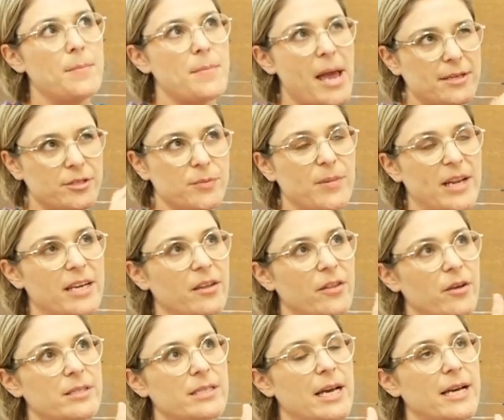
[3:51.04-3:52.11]
imagine many of
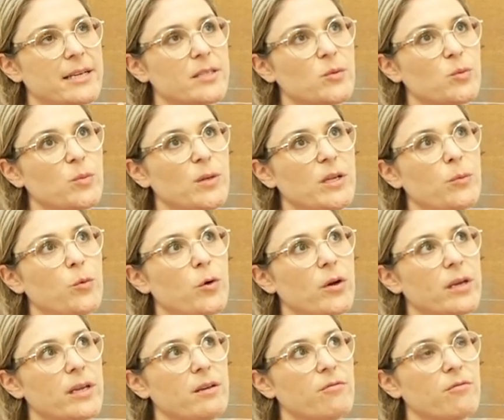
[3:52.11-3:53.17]
those artists would be
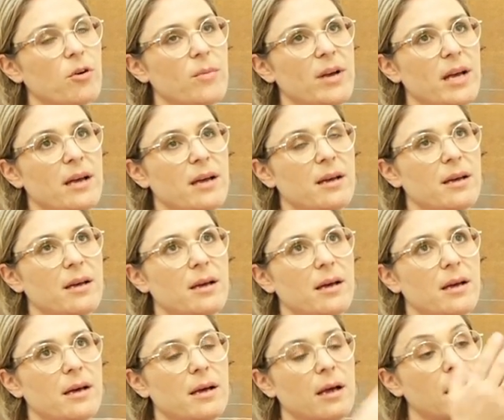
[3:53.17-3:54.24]
working from
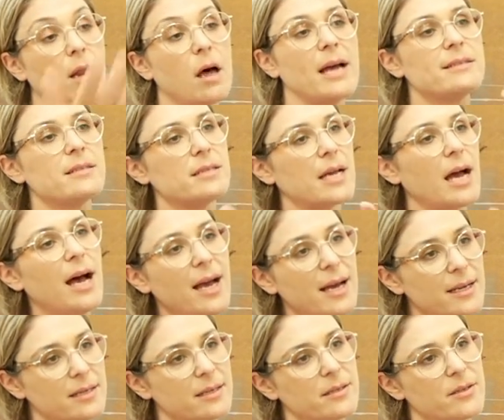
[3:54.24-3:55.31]
a light to
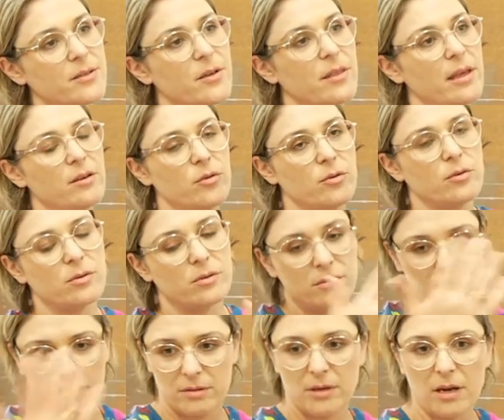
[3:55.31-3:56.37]
dark. So then your
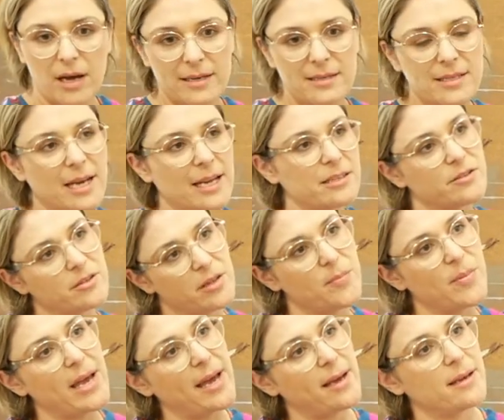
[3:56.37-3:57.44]
lightest colours in the
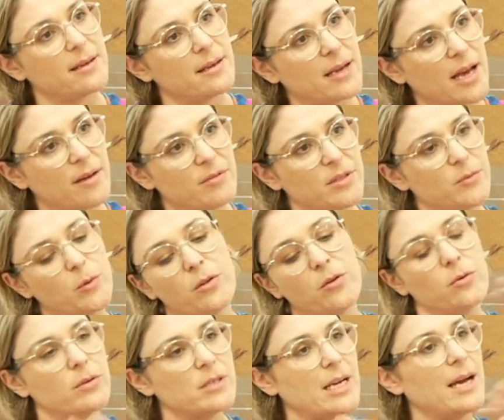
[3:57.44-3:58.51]
back covered with
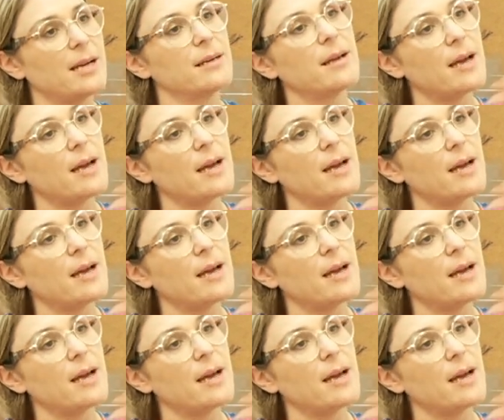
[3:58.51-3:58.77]
your darker